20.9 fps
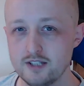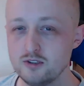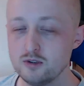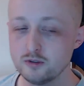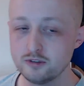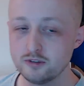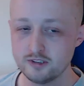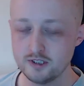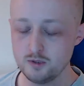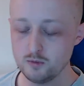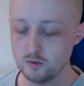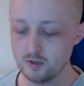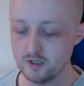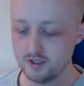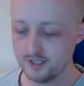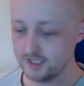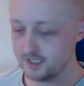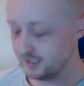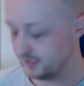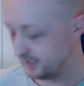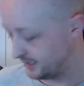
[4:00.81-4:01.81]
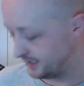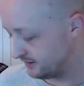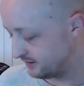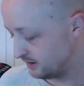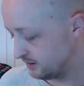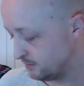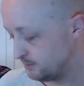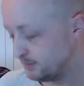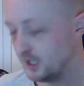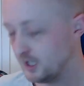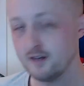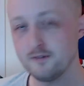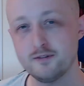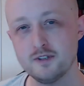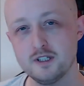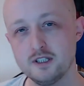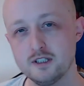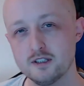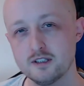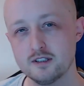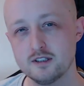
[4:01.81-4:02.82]
and you'll see why later, but I
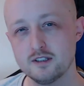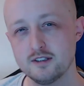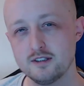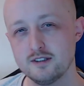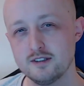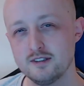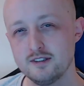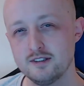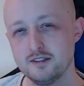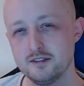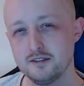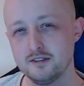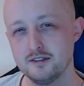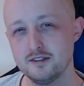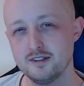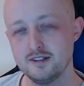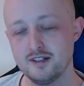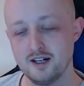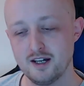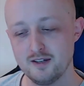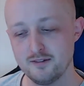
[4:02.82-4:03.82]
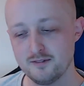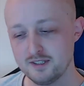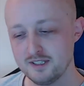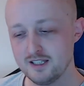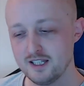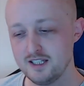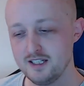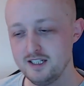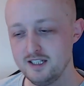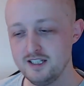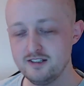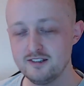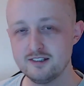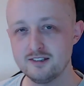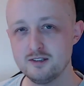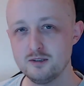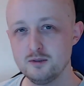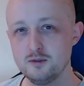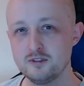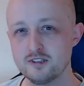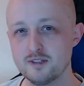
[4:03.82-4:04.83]
think they need
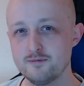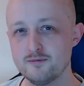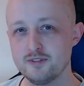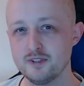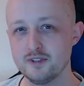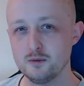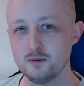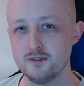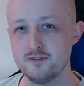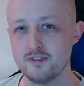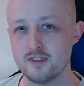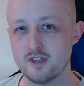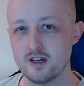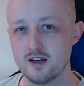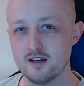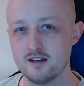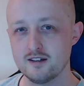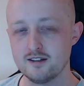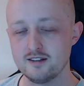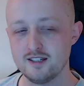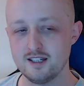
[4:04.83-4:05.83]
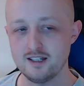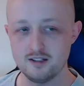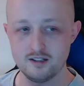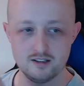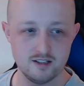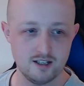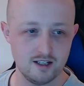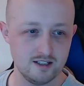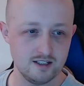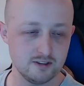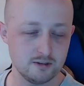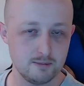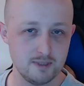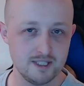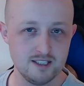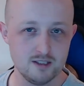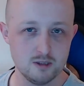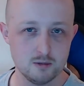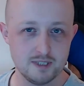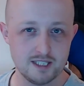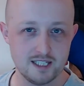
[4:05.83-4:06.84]
to do something with that, and I'll
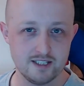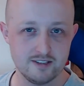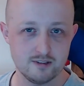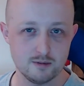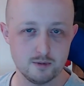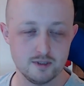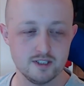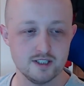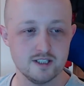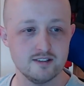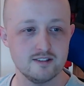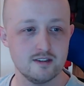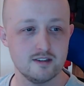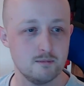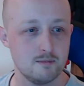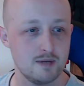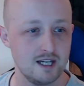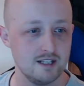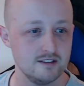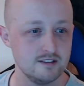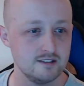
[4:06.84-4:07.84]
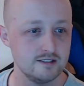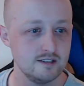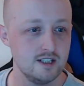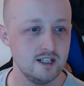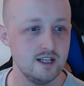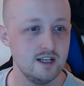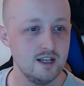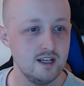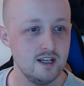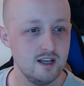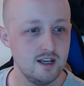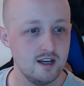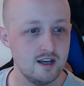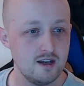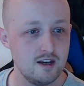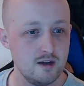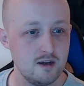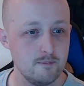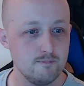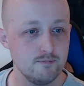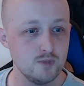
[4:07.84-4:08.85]
explain a little bit later when I get to the pads.
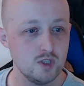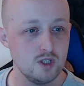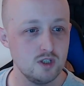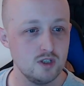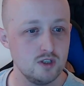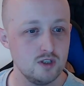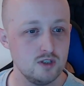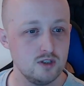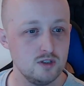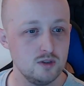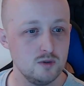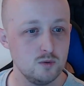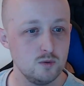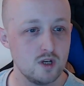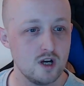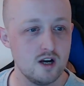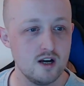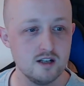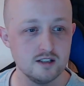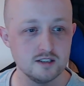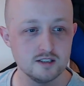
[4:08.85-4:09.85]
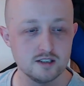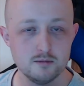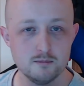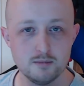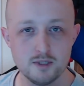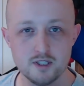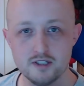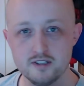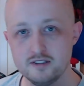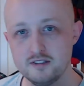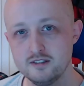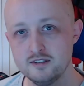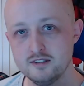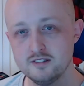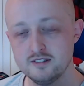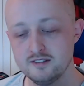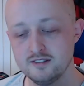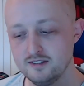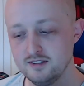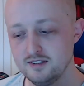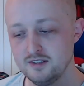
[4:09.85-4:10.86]
You can't
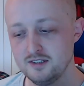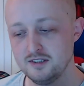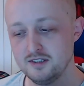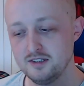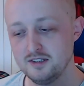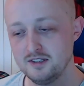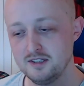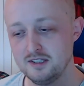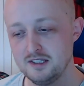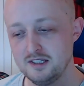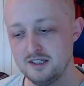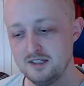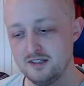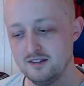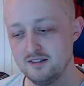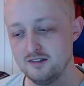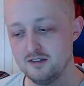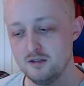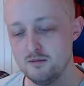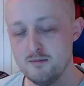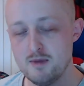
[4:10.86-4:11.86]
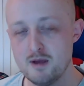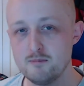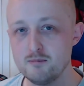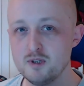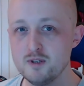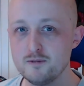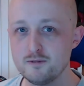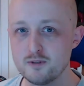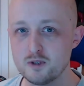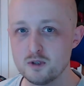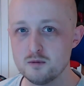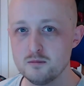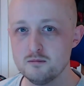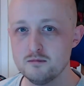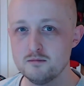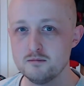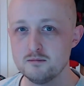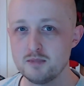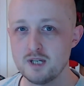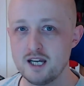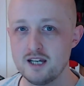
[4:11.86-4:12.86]
combine the memory
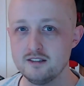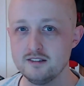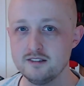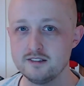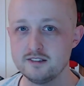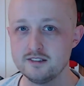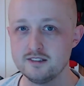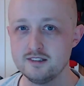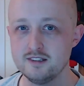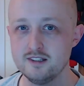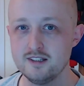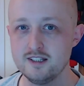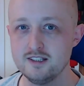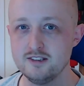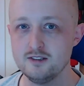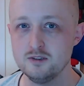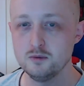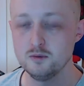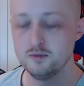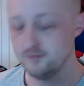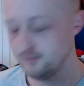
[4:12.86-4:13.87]
foam pads that they do